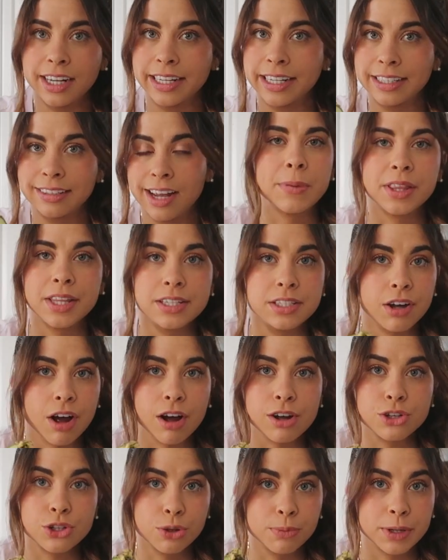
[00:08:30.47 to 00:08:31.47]
diet, but they
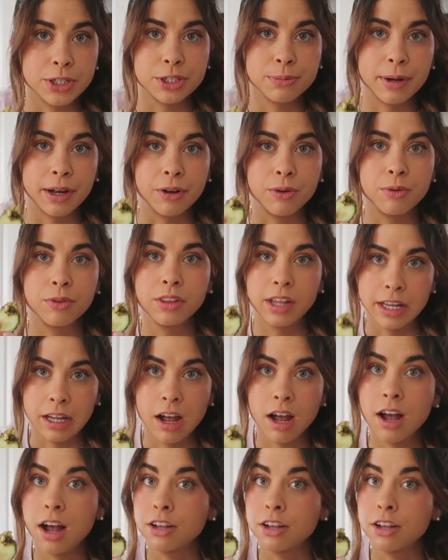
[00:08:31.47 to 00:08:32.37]
talk so much about like